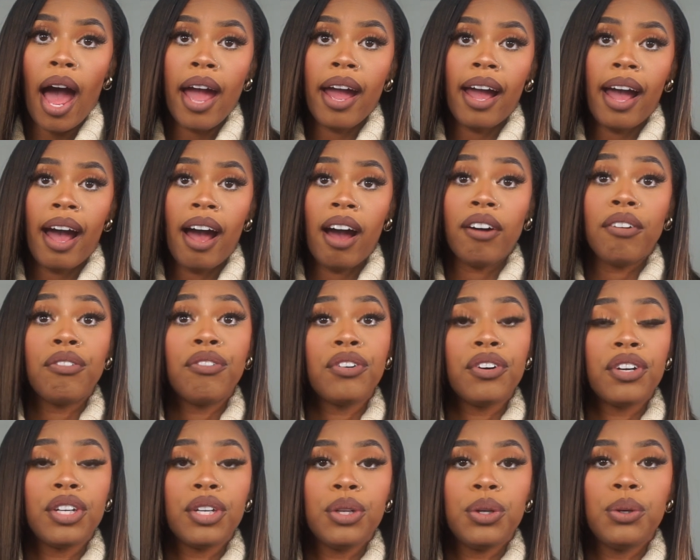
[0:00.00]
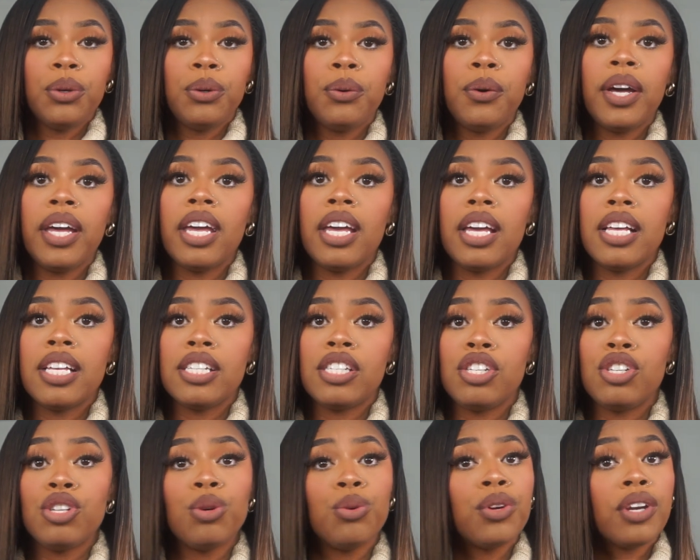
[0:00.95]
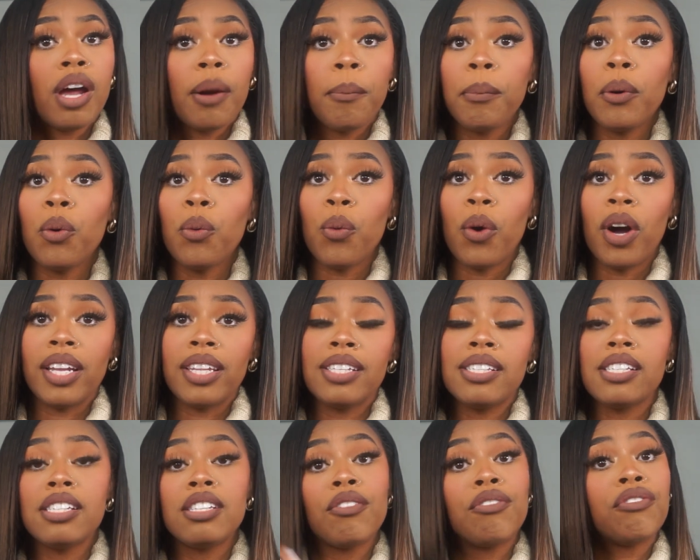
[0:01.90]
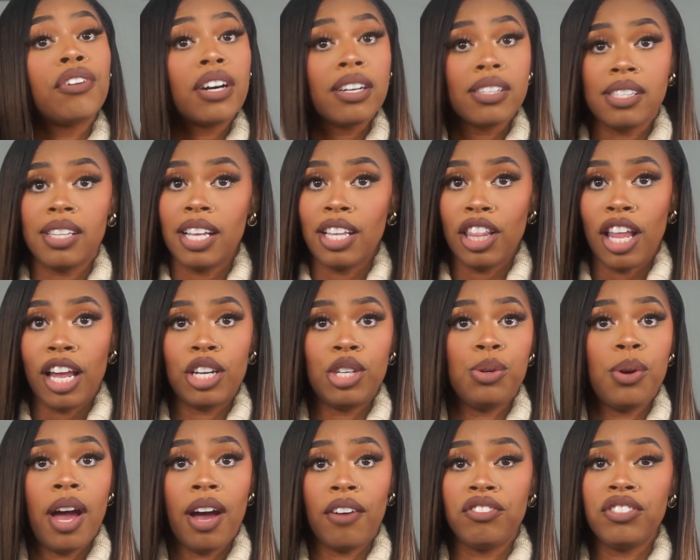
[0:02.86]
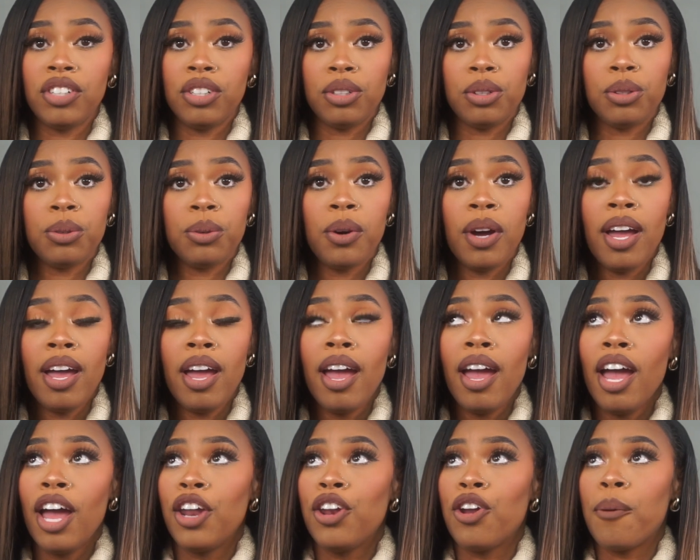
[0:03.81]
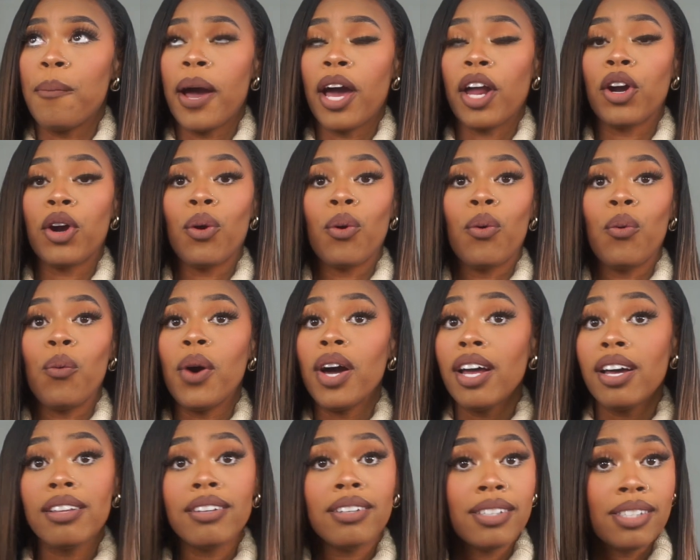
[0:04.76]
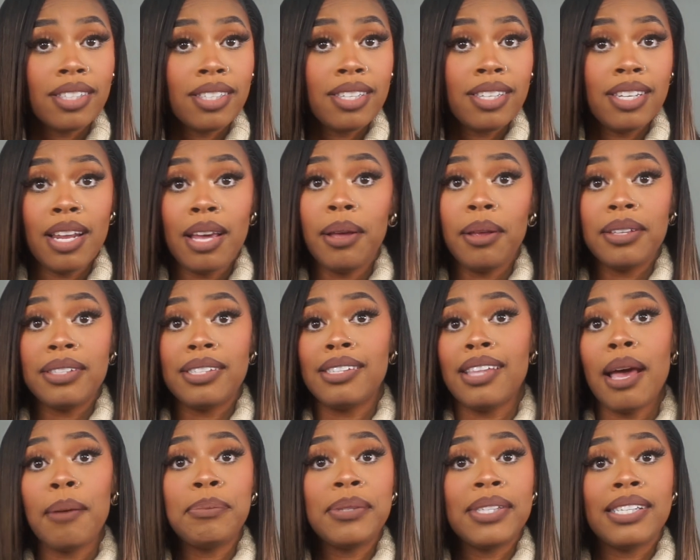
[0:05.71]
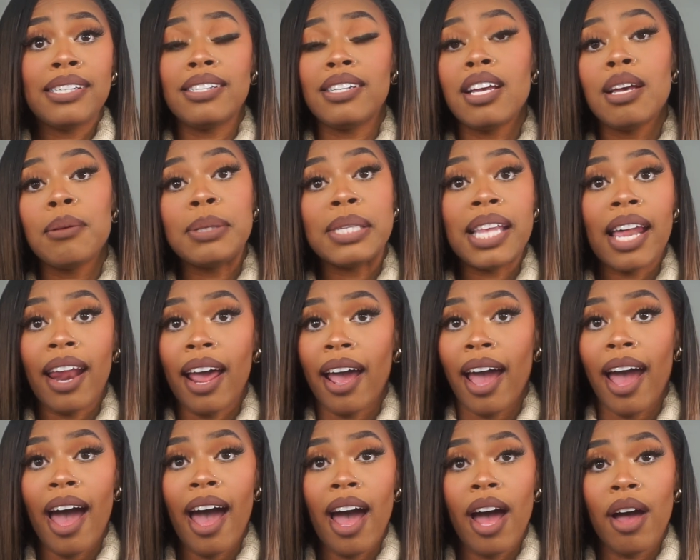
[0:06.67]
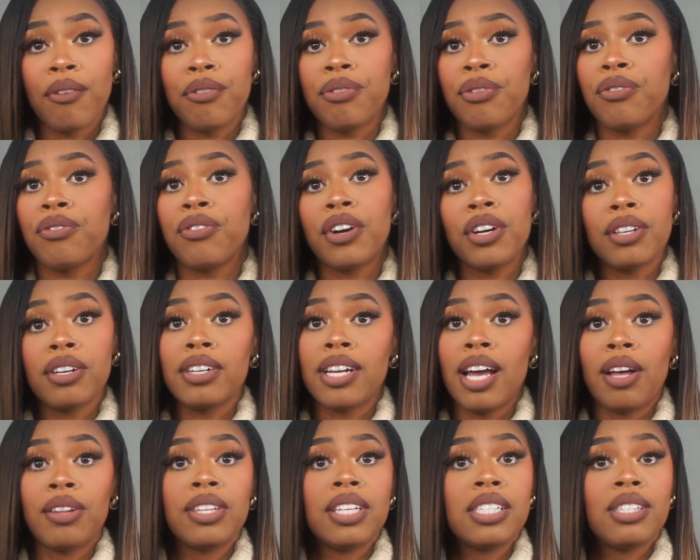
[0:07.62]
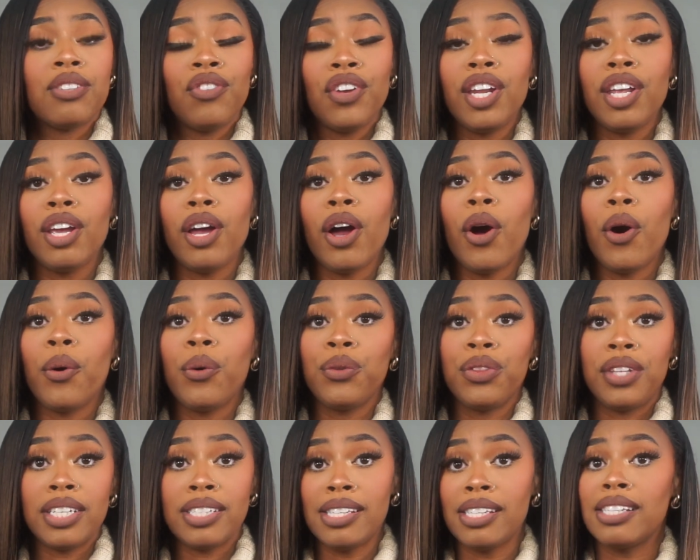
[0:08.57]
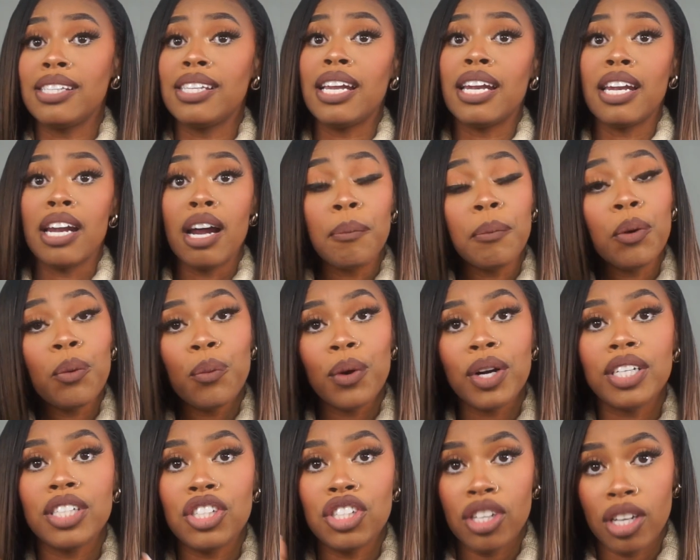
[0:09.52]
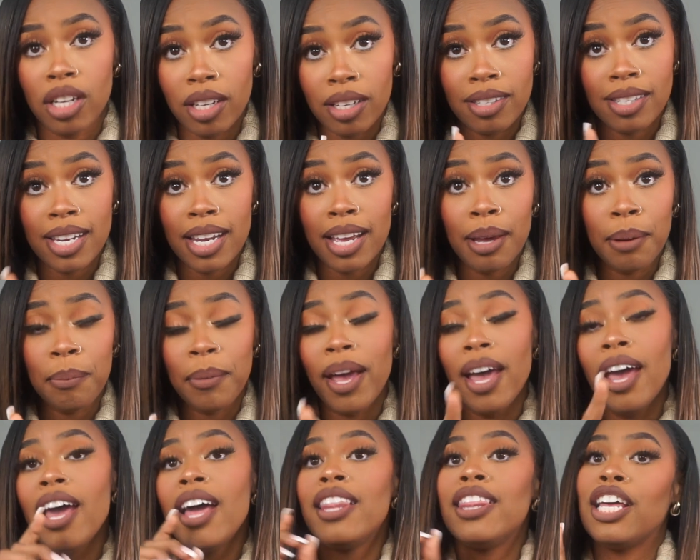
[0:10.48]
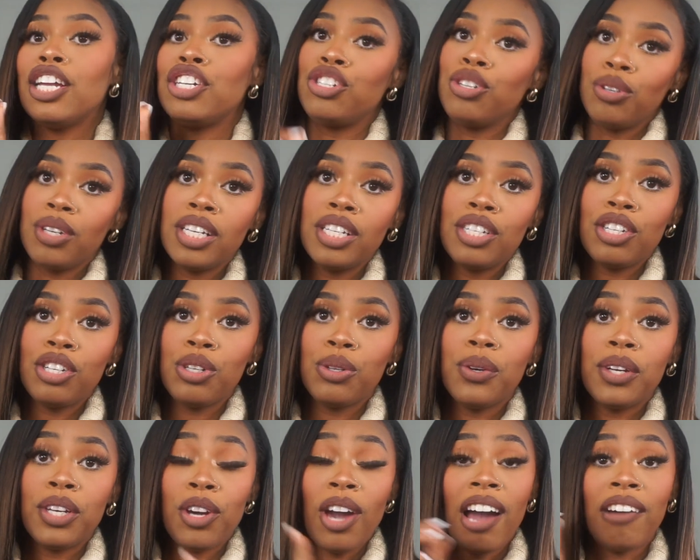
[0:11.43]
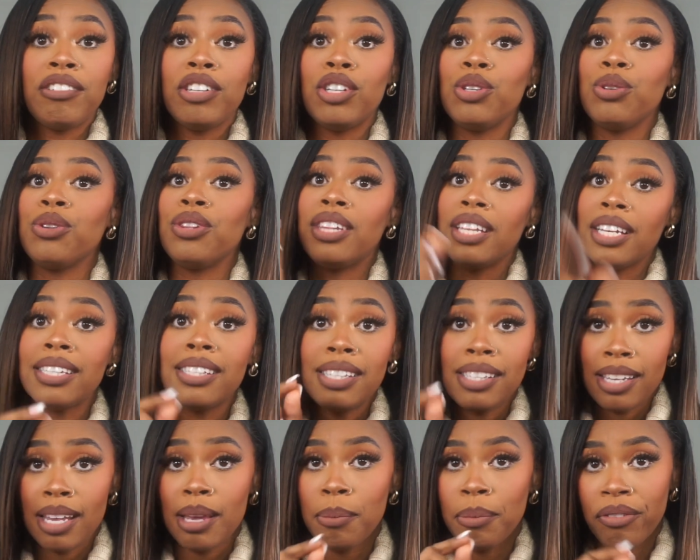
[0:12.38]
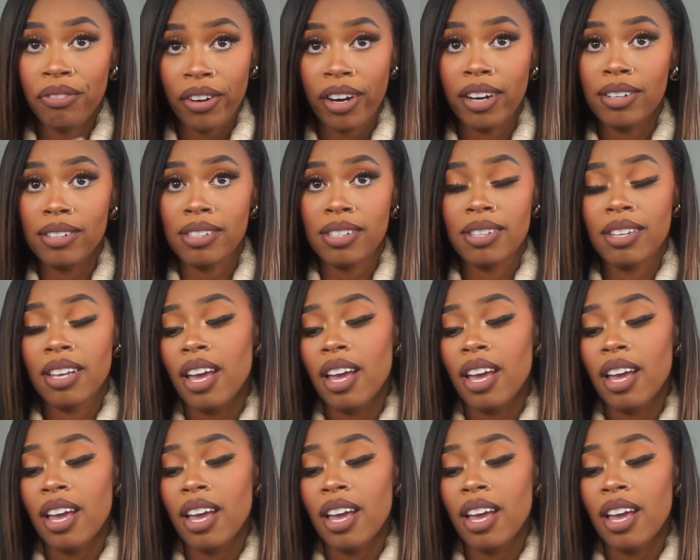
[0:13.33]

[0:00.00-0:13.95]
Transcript: have for you is to, number one, this is the first thing that you have to do. No matter what other steps and tips that I have further down this video, this is the number one tip that you need to do, and you have to do this tip first.